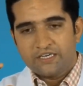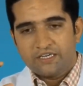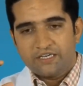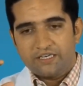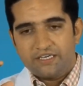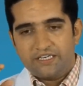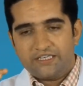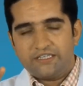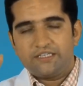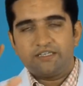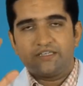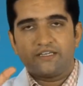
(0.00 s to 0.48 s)

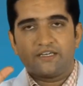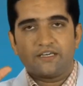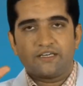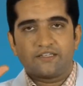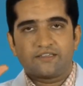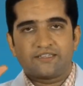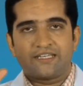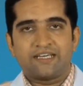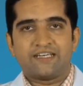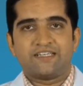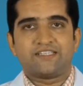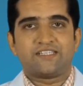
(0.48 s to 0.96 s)
In
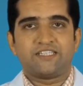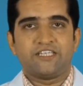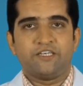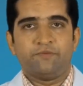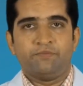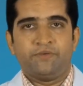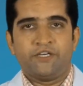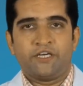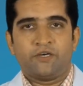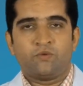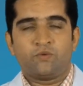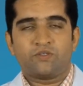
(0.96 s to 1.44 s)

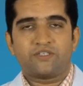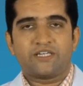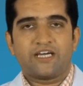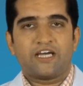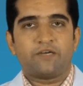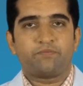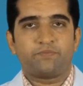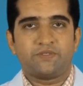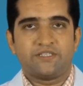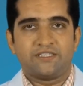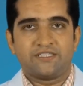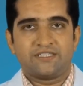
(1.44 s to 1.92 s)
thalassemia, what
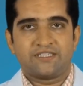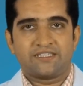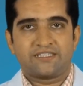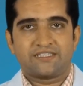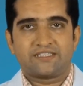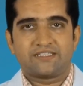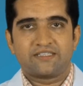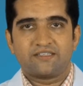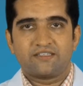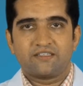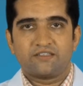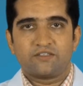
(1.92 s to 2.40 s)
happens
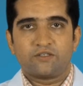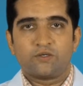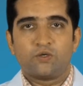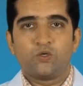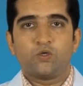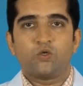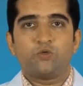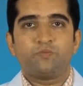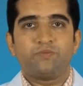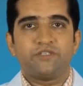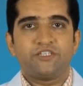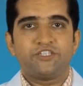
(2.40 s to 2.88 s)
is
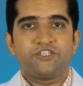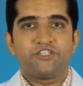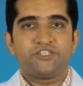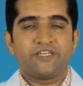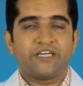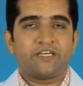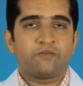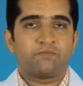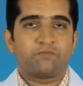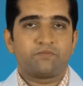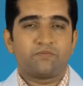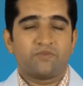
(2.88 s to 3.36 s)
globin
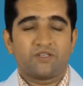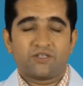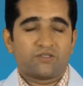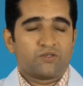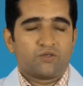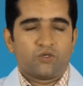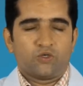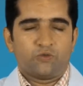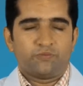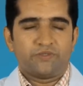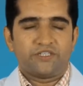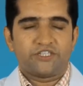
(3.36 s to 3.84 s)

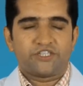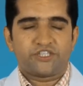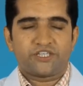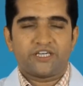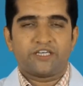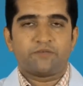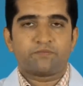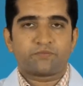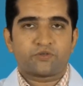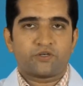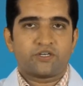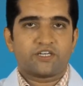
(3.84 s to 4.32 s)

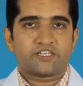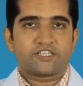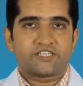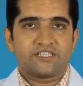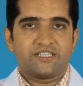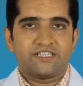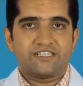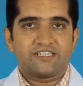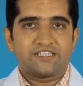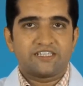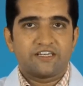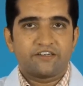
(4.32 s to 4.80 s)
chain
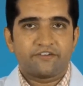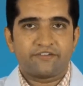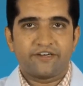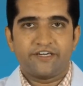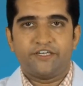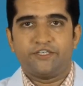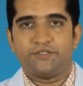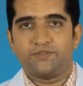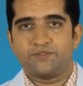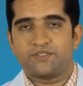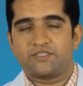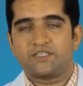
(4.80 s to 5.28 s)
production is
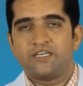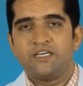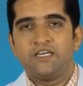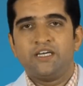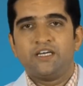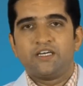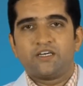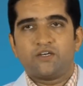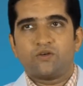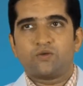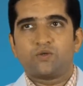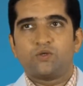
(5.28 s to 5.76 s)
reduced.
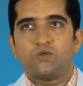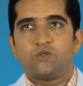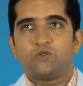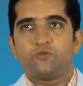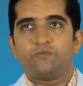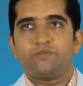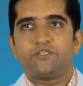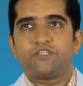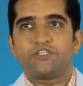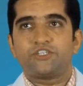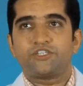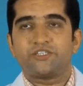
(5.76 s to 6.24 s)
Now
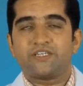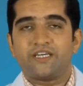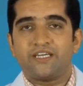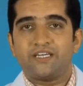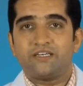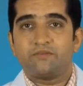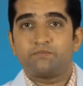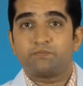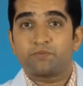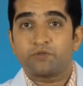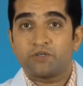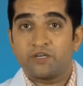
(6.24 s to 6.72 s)
globin
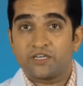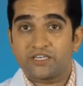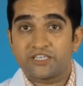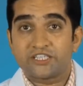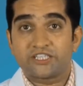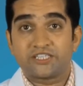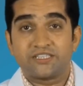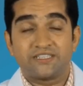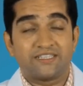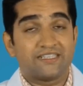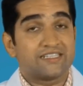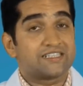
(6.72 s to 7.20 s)
chain
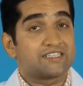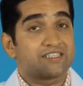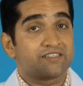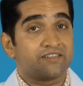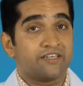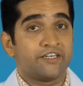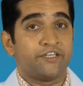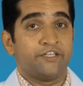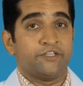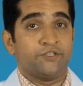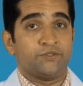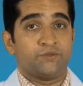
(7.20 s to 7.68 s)
production is
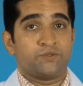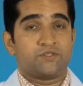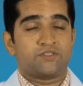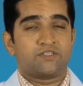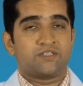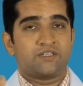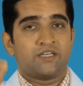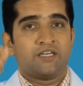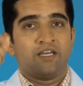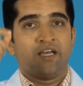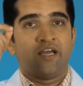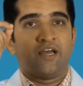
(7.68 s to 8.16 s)
reduced.
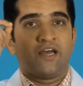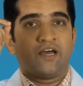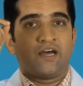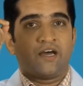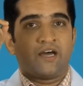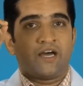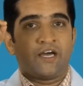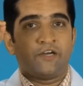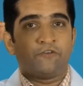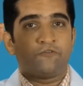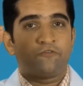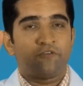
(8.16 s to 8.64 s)

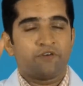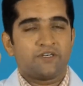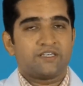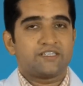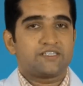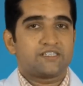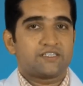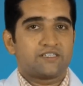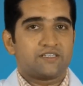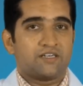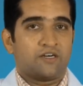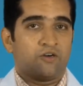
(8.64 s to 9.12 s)
I
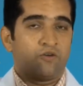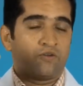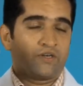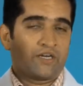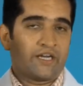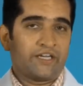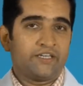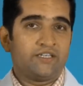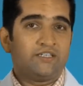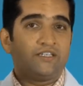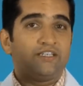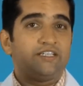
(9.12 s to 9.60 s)

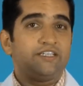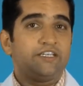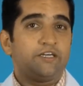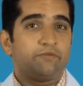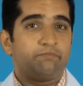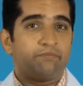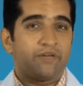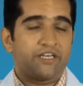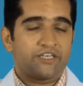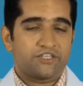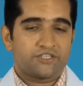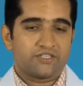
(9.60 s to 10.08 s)
earlier
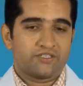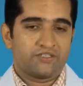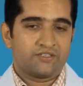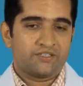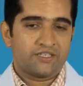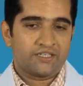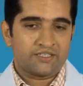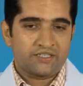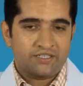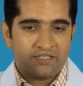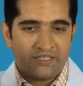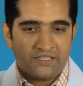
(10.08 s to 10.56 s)
mentioned
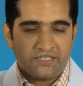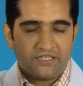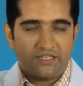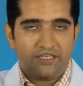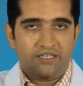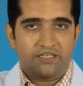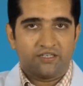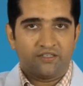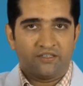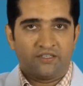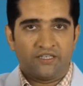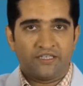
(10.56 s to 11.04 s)
that
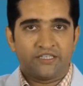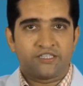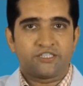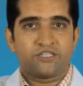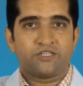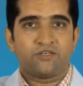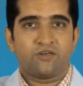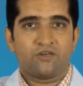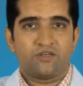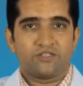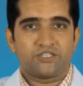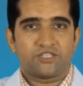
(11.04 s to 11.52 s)
in the
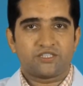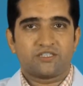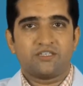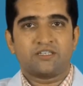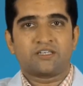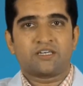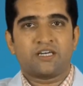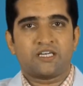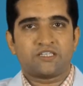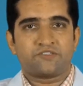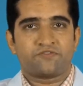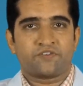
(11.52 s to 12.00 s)
etiological
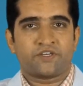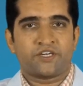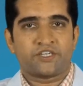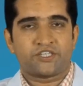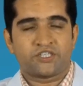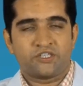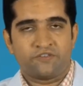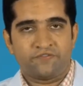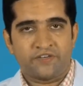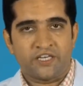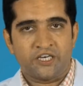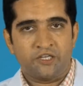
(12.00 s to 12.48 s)

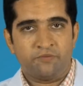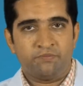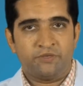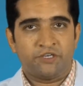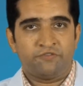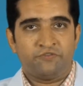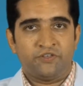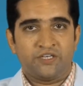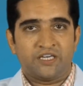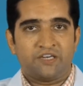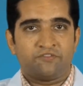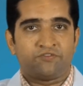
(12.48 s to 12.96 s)
classification of anemia,
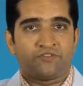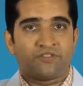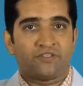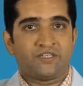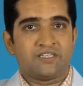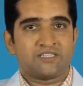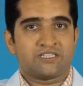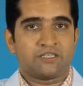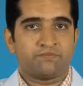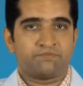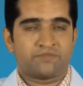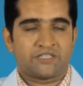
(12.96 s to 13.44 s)
we have three
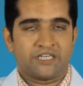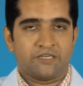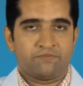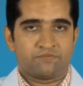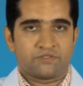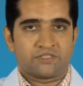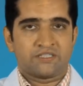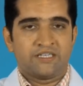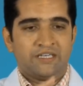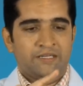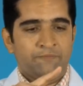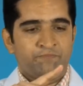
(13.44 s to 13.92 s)

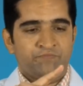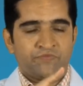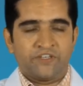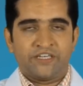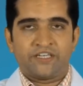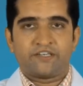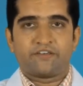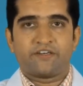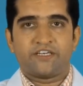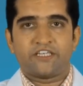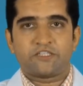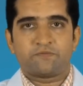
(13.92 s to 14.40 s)
subtypes:
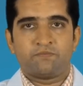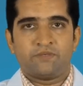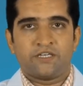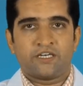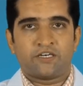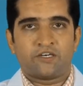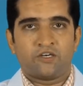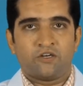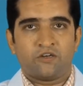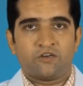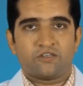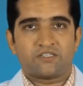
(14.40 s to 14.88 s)
increased
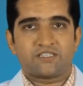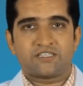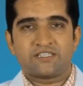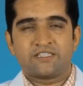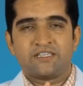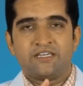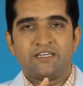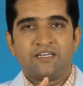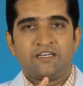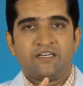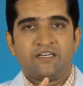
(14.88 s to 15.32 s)
blood loss,